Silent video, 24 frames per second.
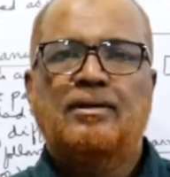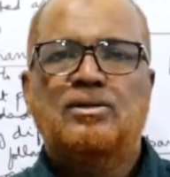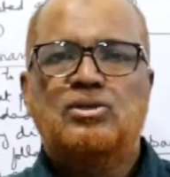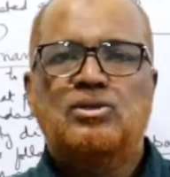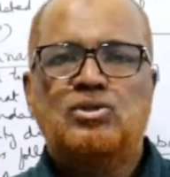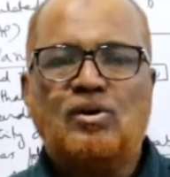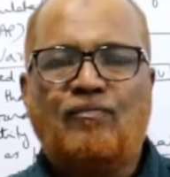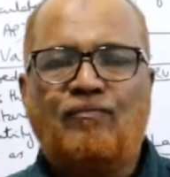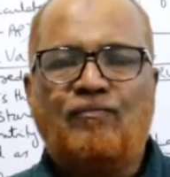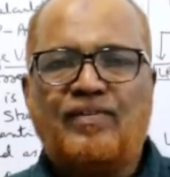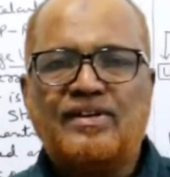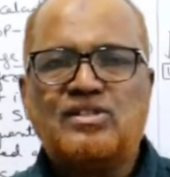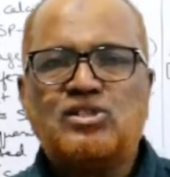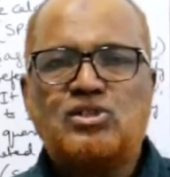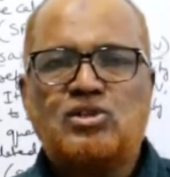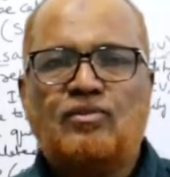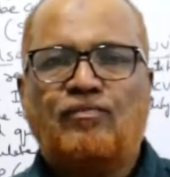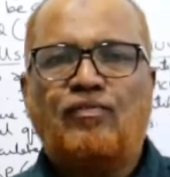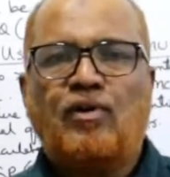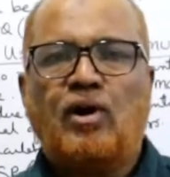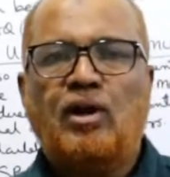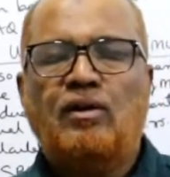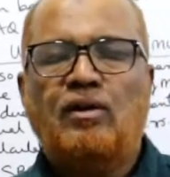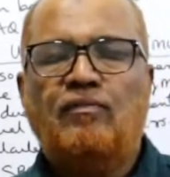So first
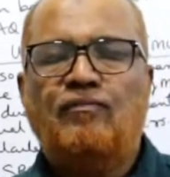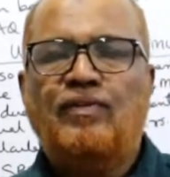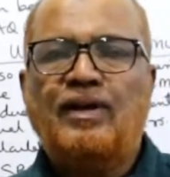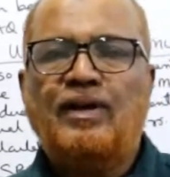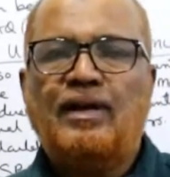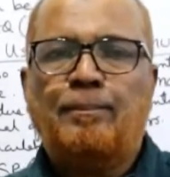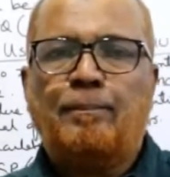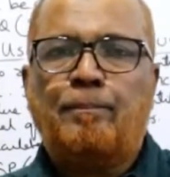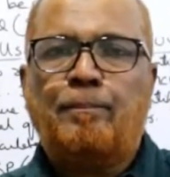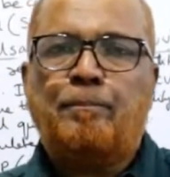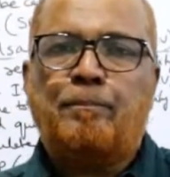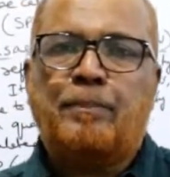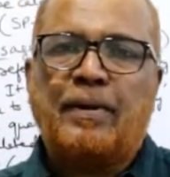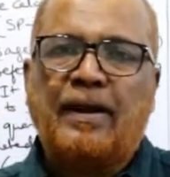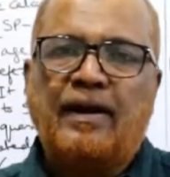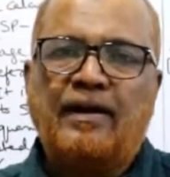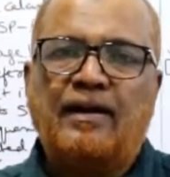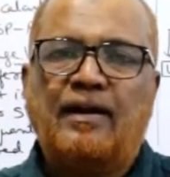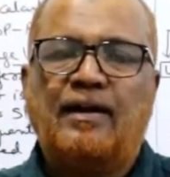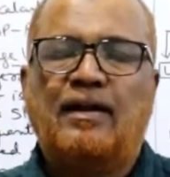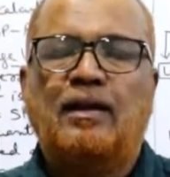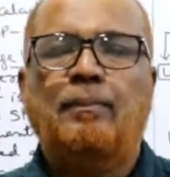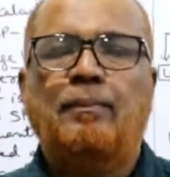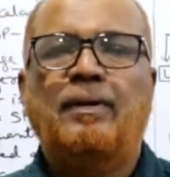of all, we
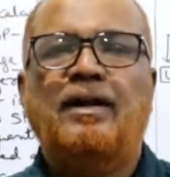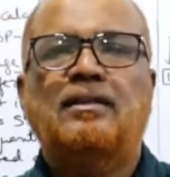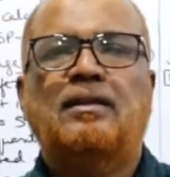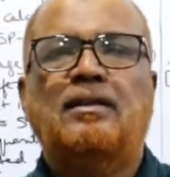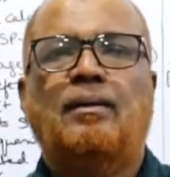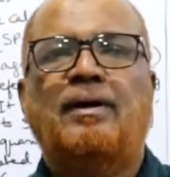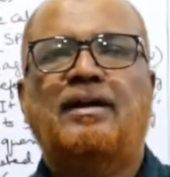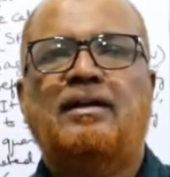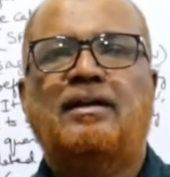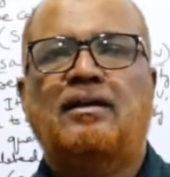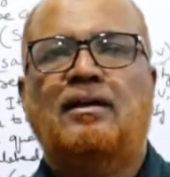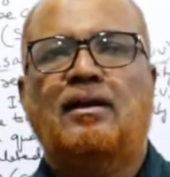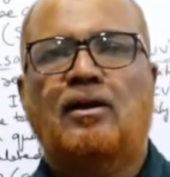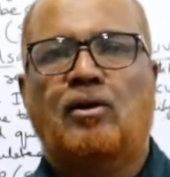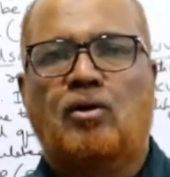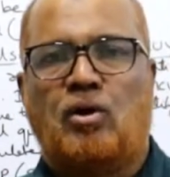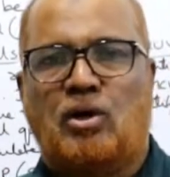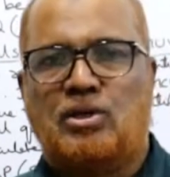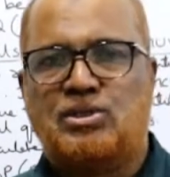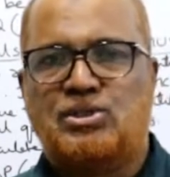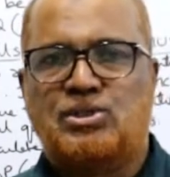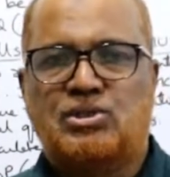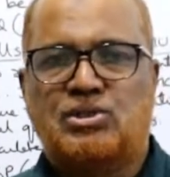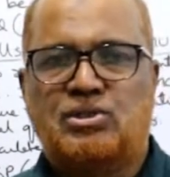predetermine the material
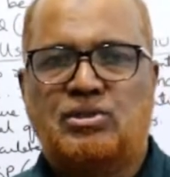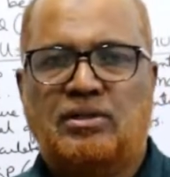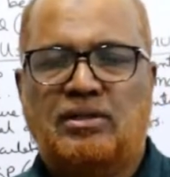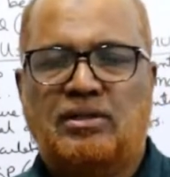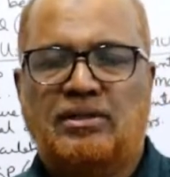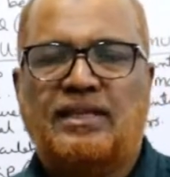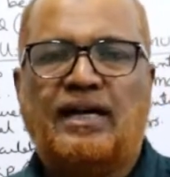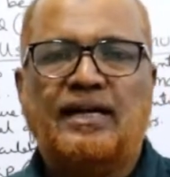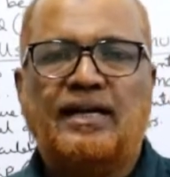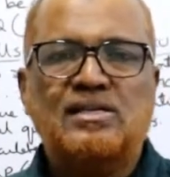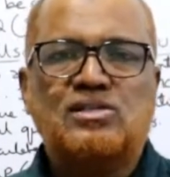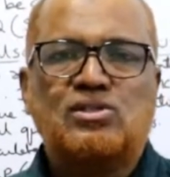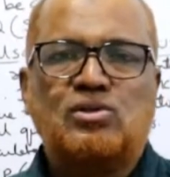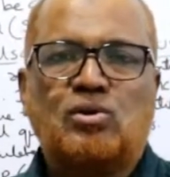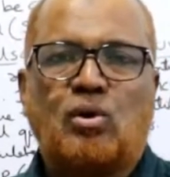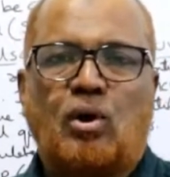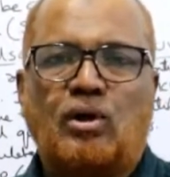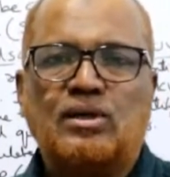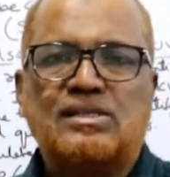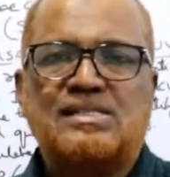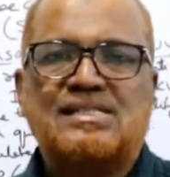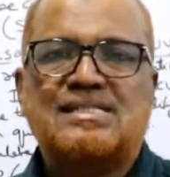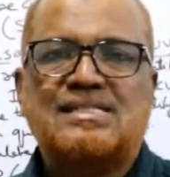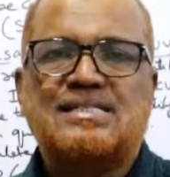cost, that is
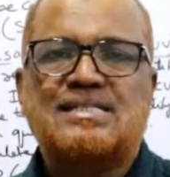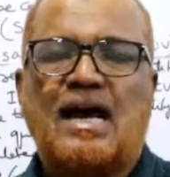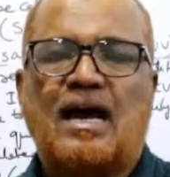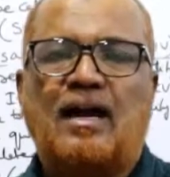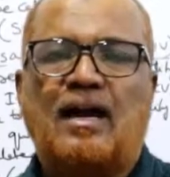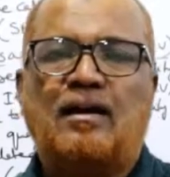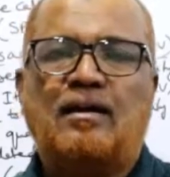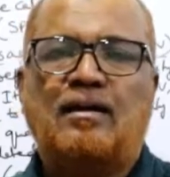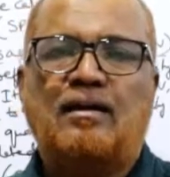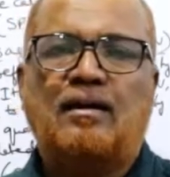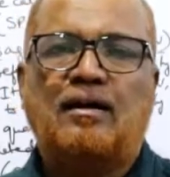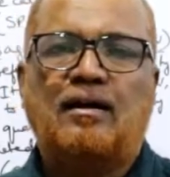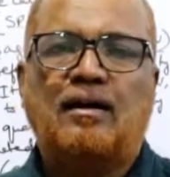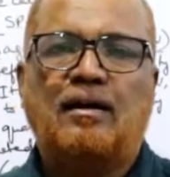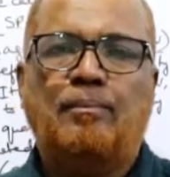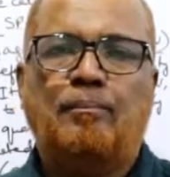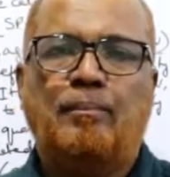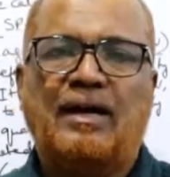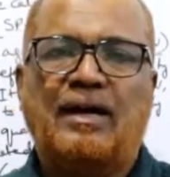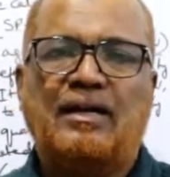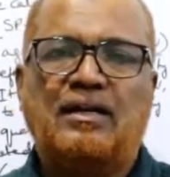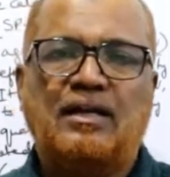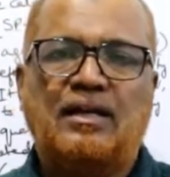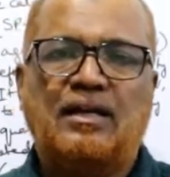called standard
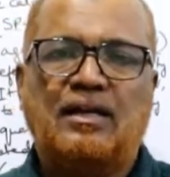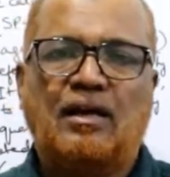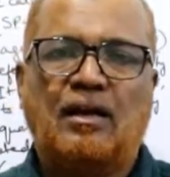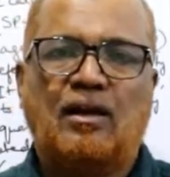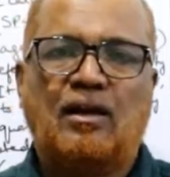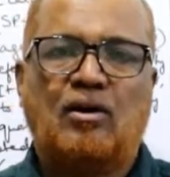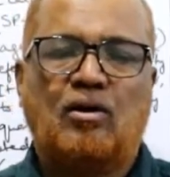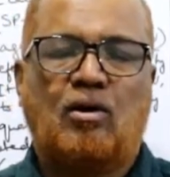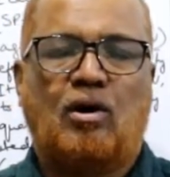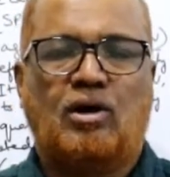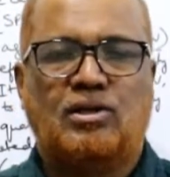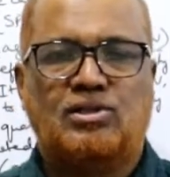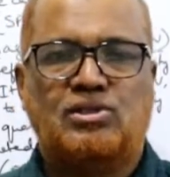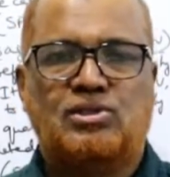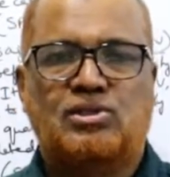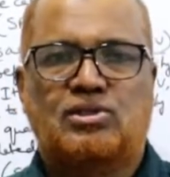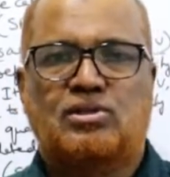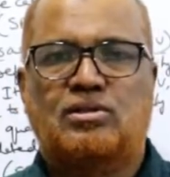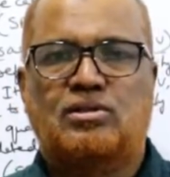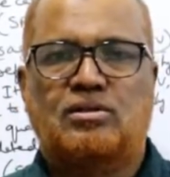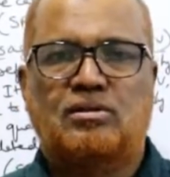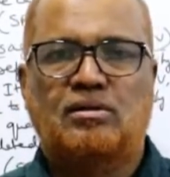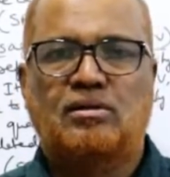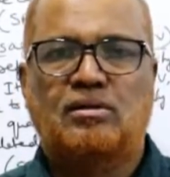material
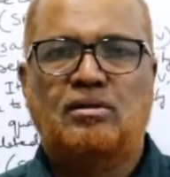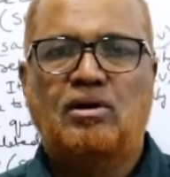cost.